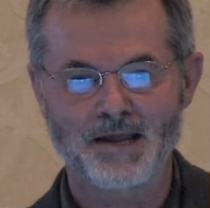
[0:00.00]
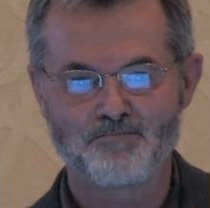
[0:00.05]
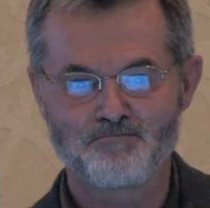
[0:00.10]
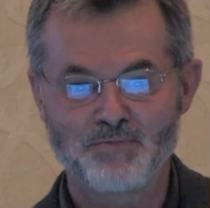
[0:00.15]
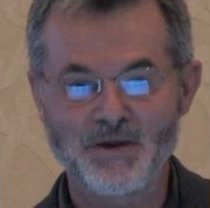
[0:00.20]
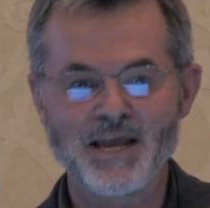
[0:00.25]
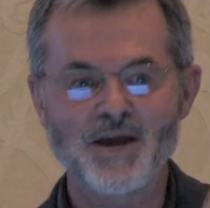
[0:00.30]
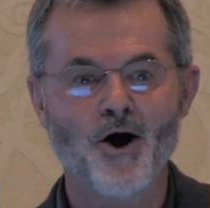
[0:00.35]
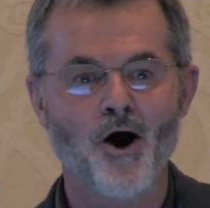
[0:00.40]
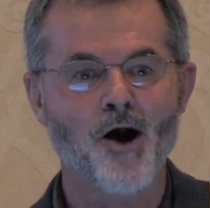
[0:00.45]

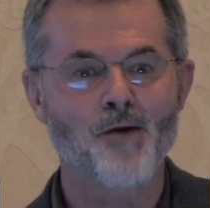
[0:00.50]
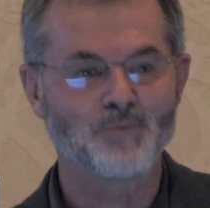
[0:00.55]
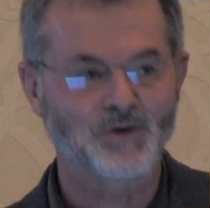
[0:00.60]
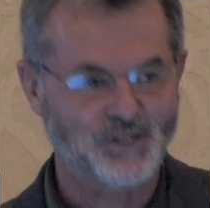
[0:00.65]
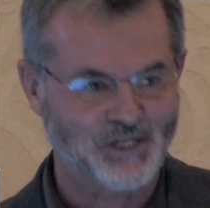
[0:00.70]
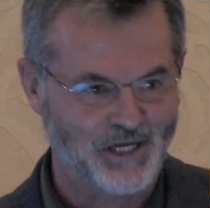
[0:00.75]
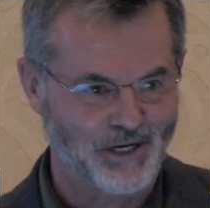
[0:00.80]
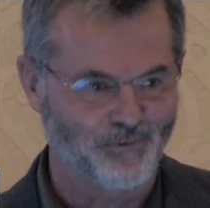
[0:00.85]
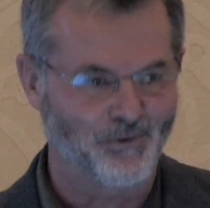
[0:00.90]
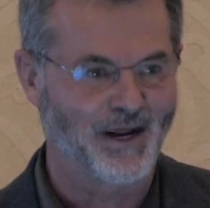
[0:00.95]
PR
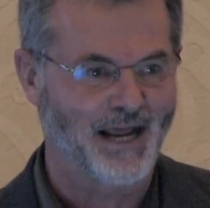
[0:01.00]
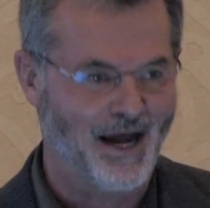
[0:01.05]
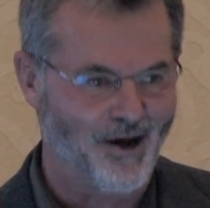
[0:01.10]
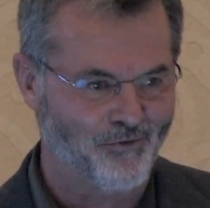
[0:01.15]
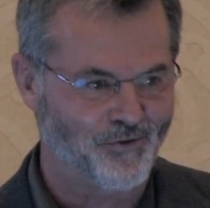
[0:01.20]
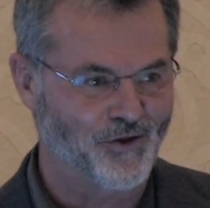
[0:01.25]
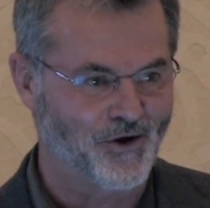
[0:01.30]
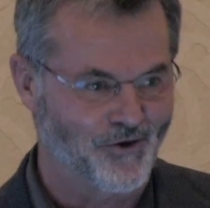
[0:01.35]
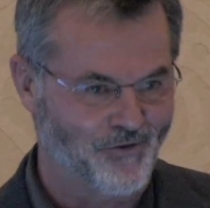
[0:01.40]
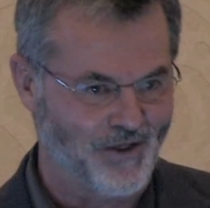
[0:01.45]
machinery
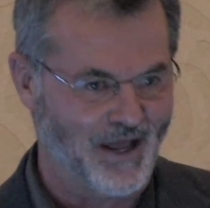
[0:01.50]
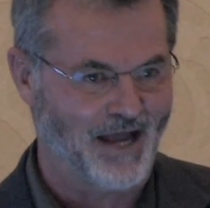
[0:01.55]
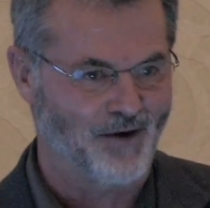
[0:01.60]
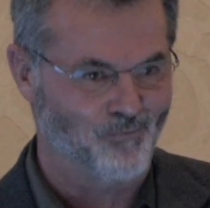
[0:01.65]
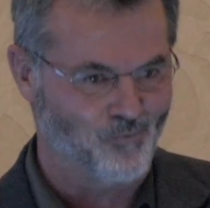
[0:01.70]
out there that